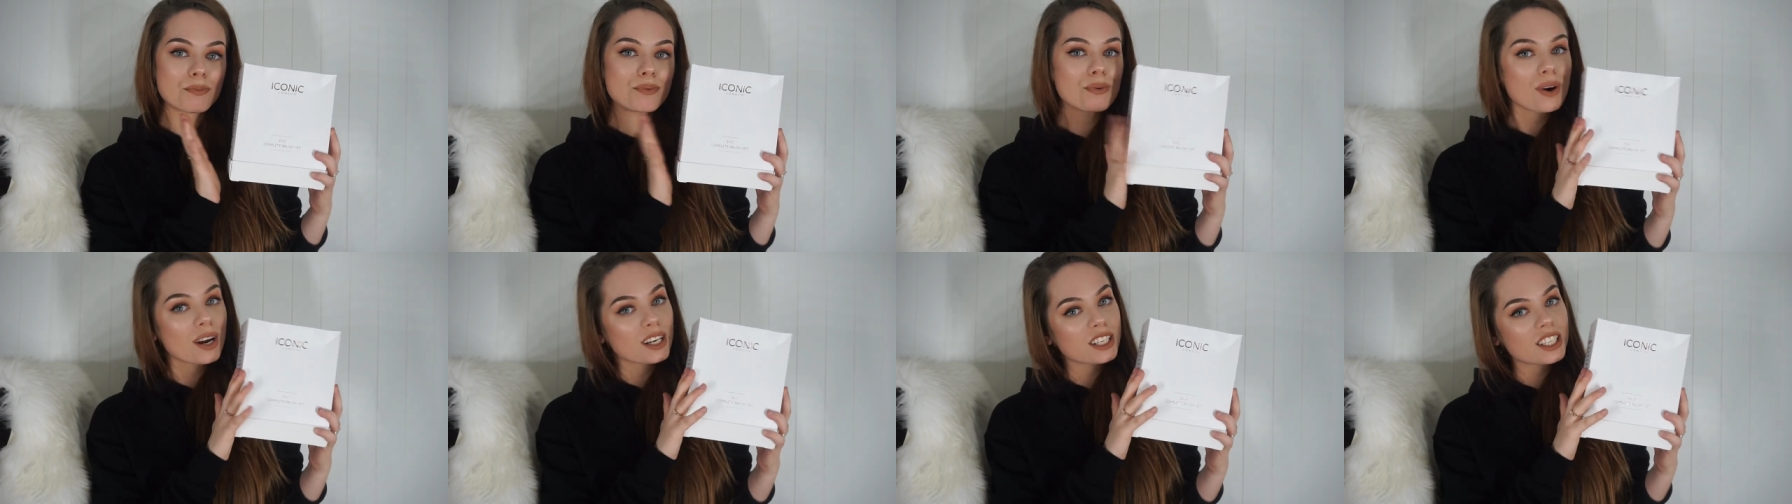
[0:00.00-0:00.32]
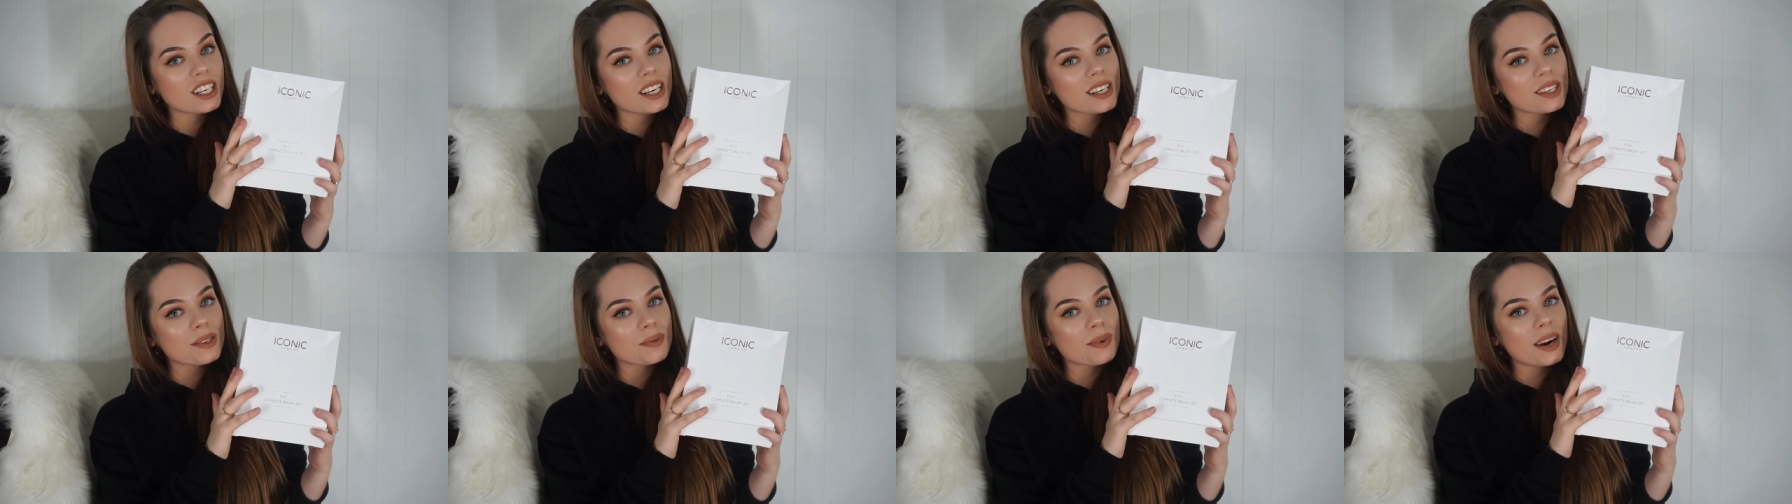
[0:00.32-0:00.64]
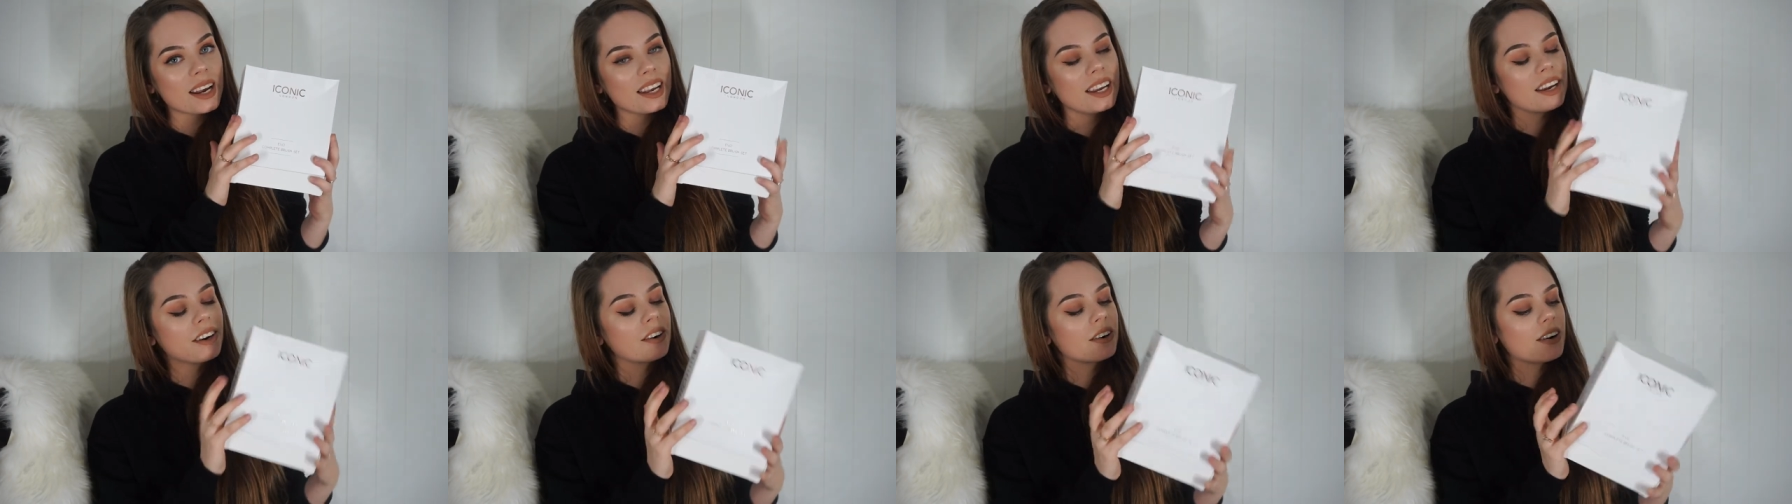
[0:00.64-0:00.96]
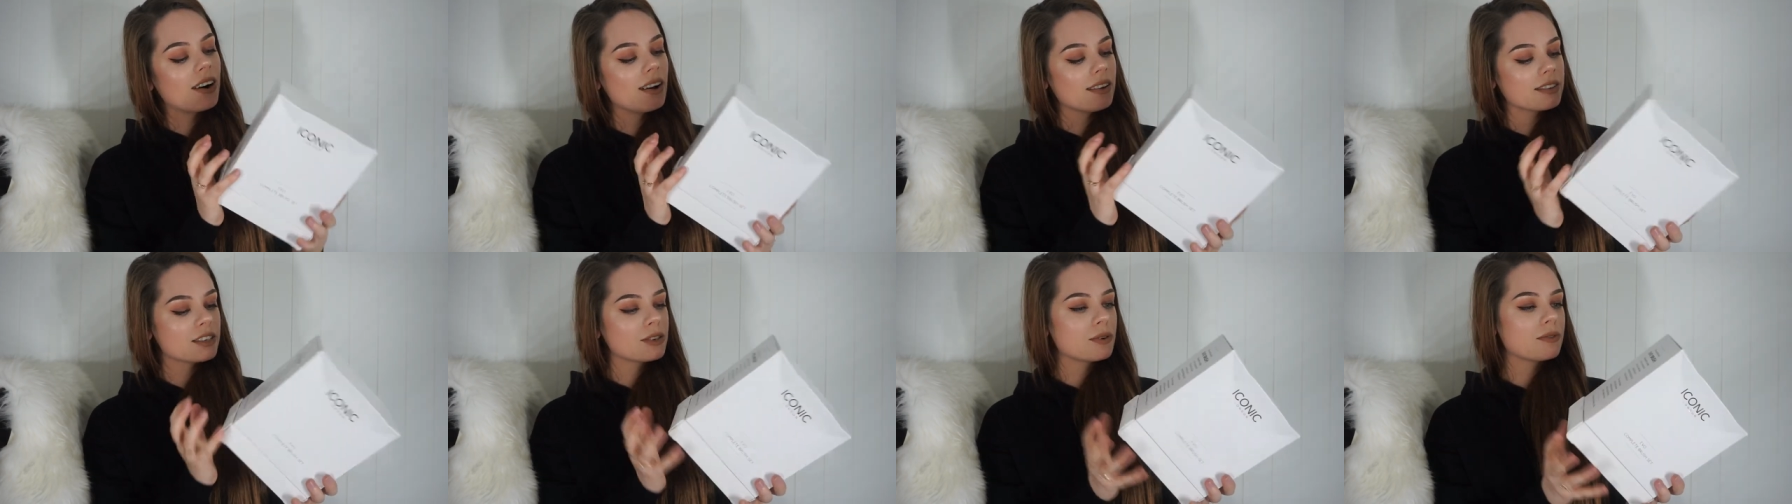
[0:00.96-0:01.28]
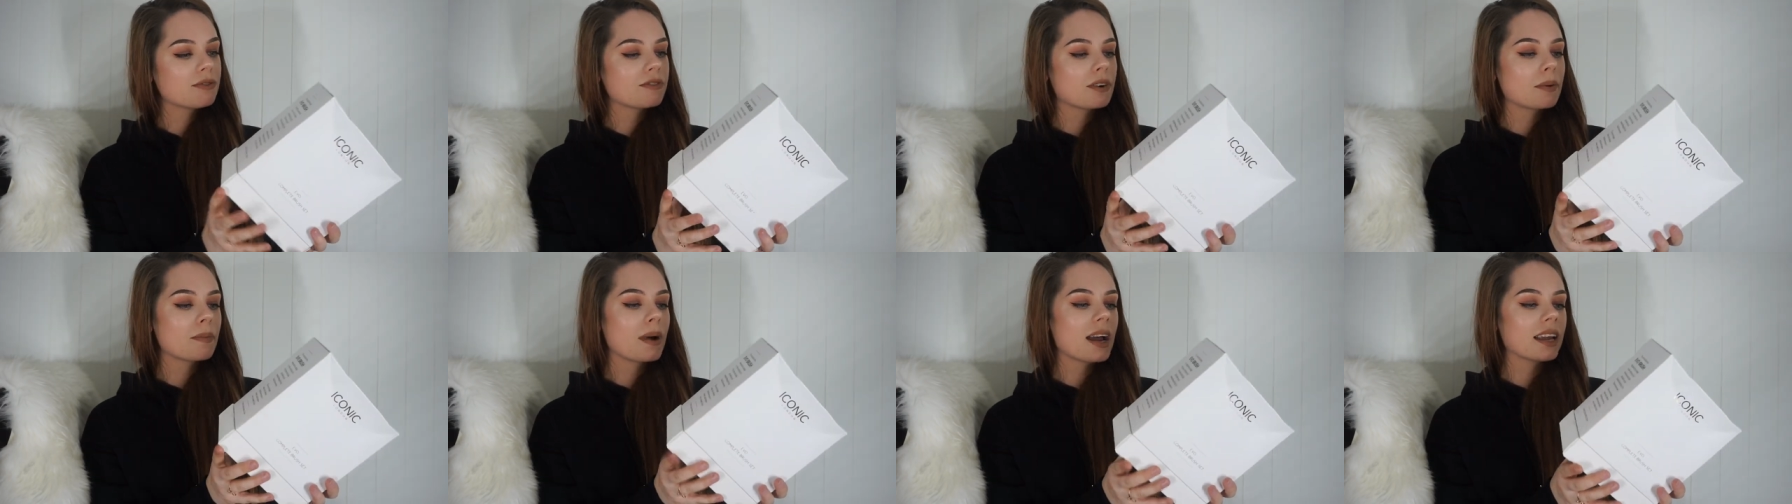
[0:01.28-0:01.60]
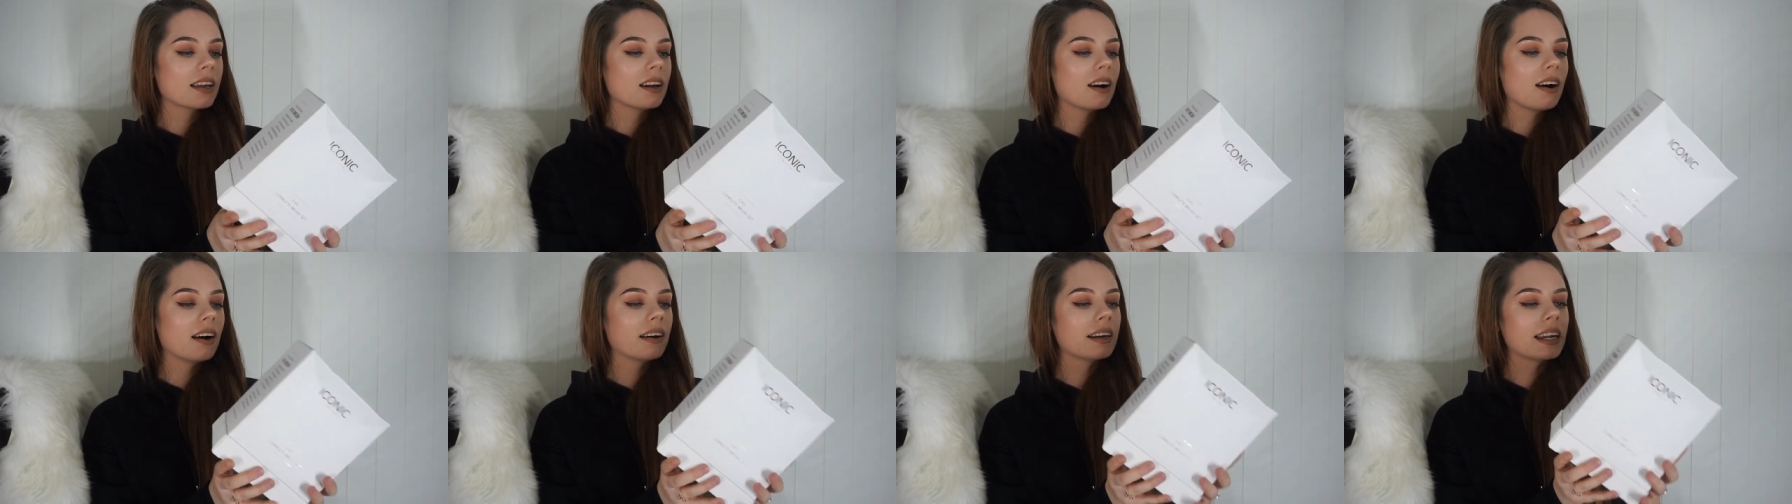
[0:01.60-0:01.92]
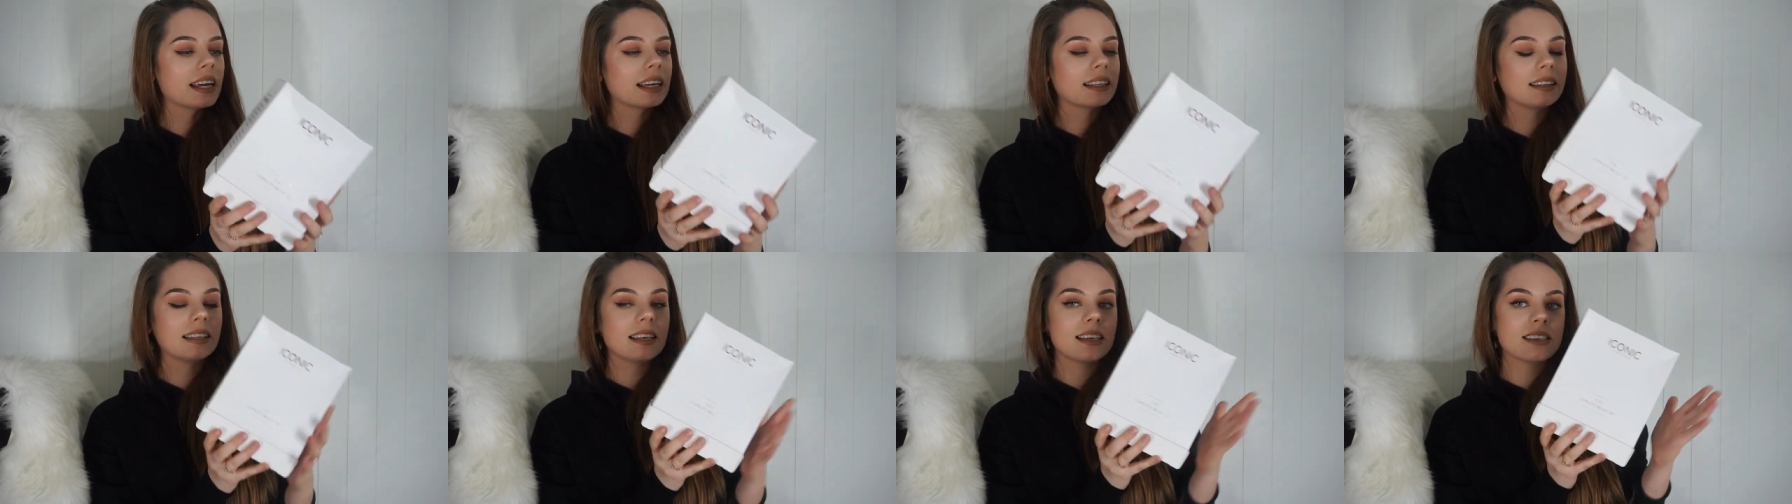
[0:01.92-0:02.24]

brushes right here, also from Iconic.